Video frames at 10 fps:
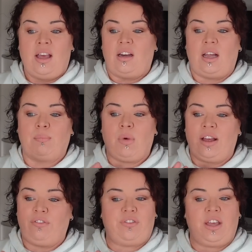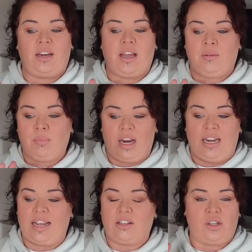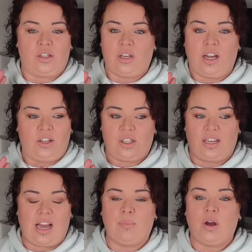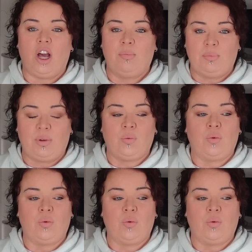Like, my feet and my legs I used to come home and be